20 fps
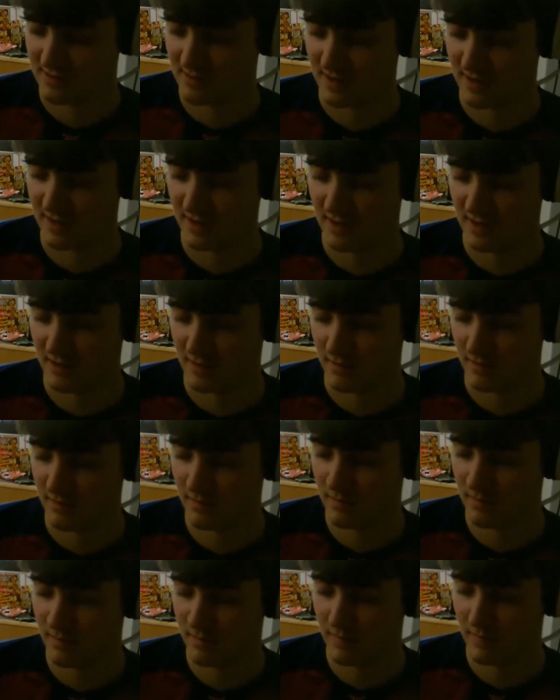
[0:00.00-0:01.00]
like
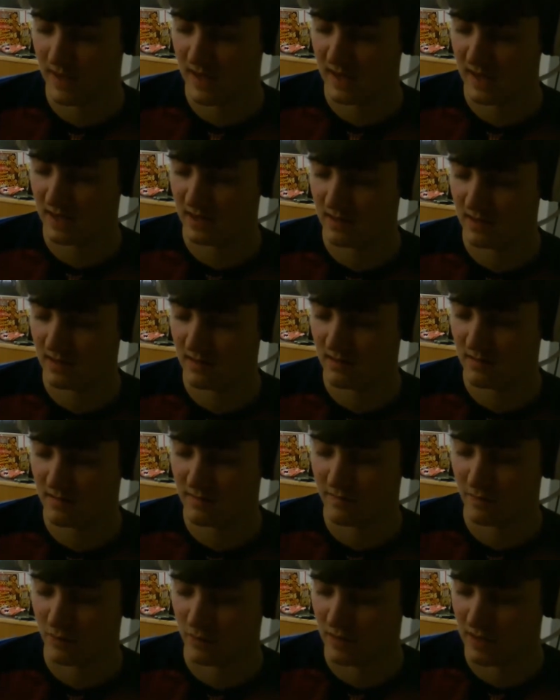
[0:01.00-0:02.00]
paying
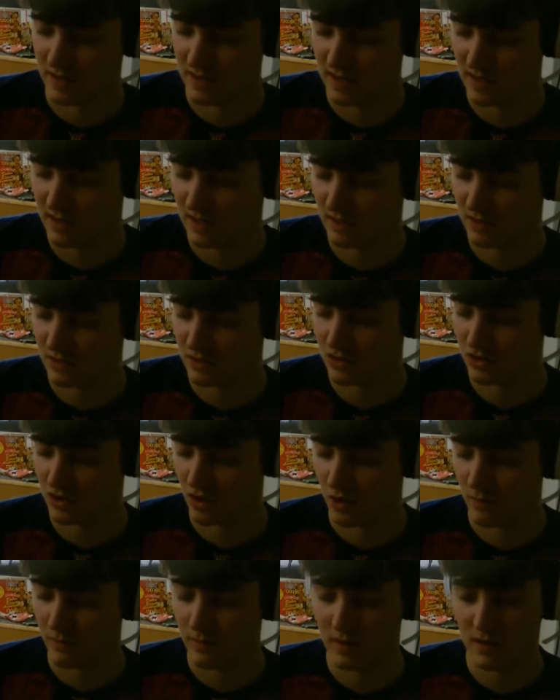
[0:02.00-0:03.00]
for the
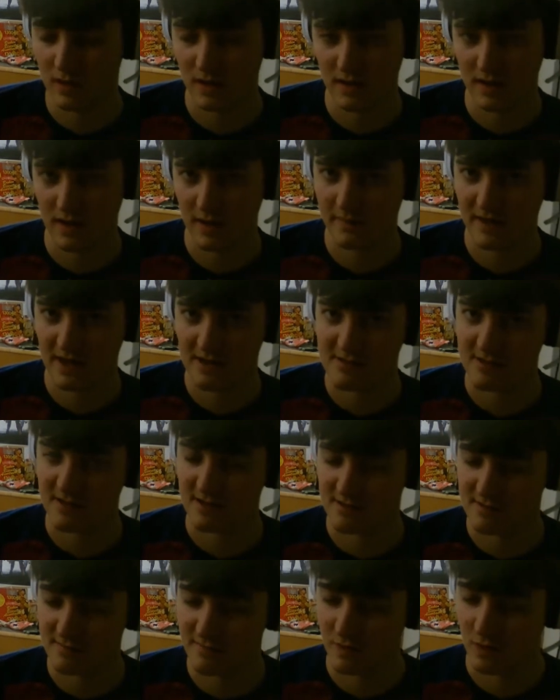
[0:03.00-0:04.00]
shop. I'm guessing
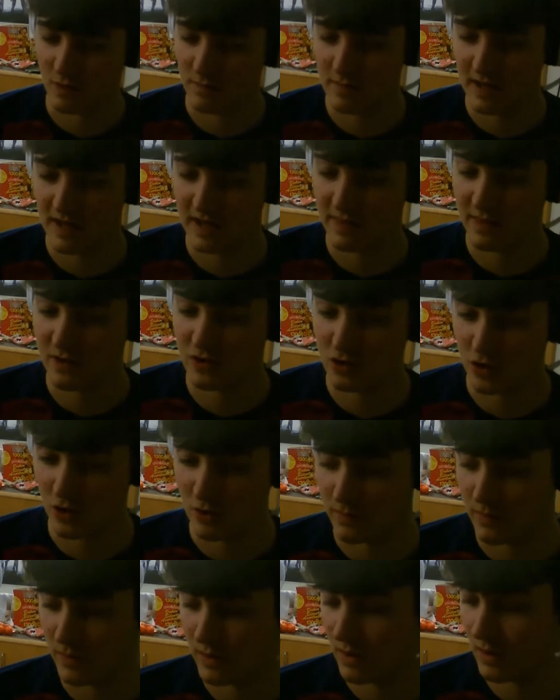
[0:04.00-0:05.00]
it's for paying the shop,
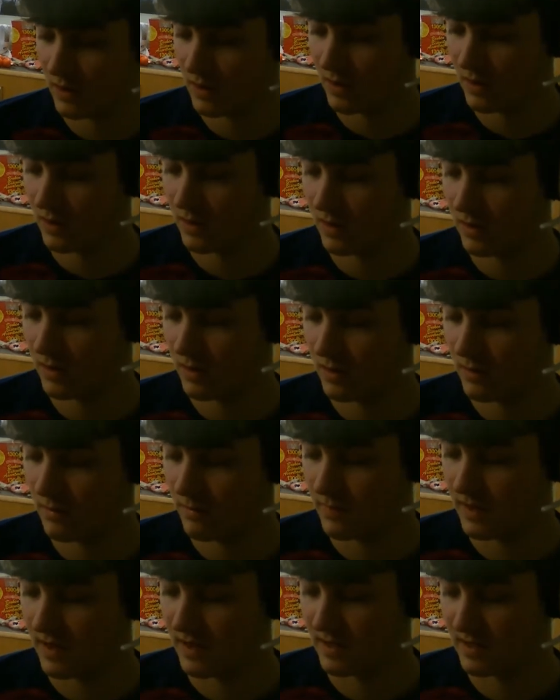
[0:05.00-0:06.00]

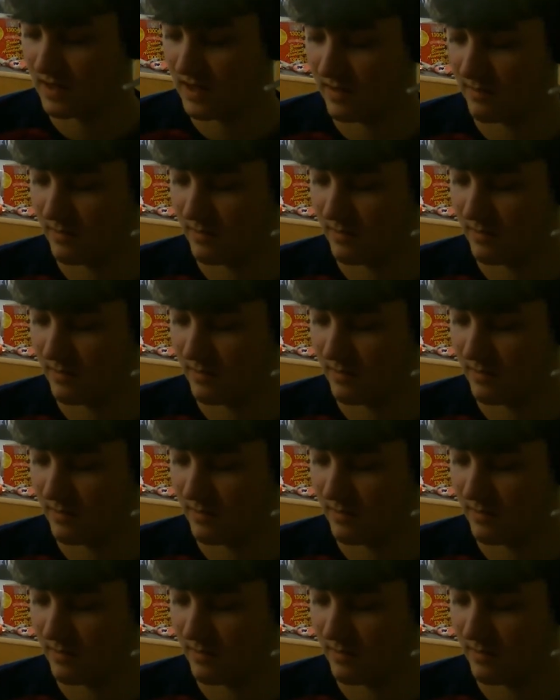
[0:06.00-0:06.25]
paying to keep